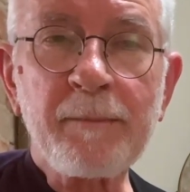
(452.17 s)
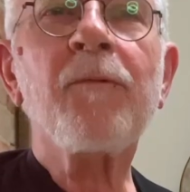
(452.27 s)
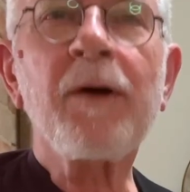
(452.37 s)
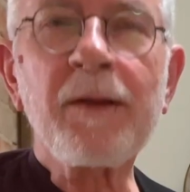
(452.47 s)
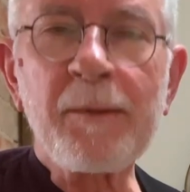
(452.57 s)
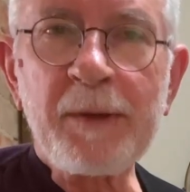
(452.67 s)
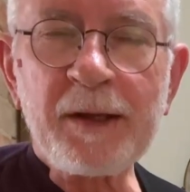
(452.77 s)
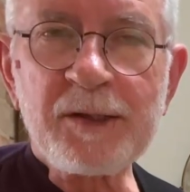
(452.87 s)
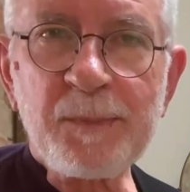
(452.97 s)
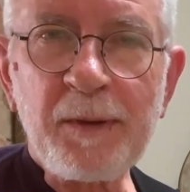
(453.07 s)
Well, let me
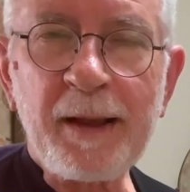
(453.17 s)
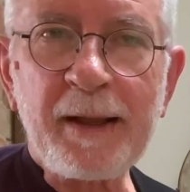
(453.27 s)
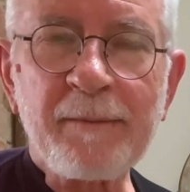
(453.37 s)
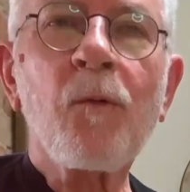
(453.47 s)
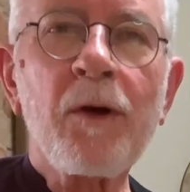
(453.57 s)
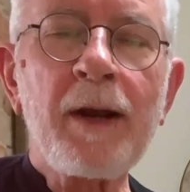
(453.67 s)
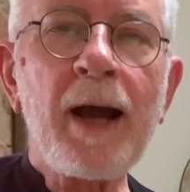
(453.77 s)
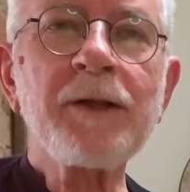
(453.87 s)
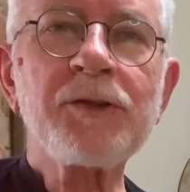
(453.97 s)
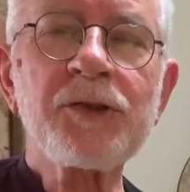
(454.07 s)
explain. We're
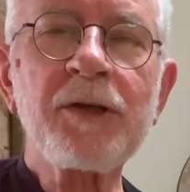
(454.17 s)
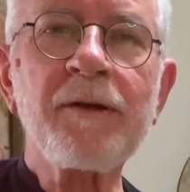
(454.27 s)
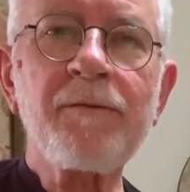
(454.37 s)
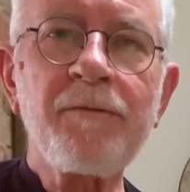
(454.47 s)
not just going to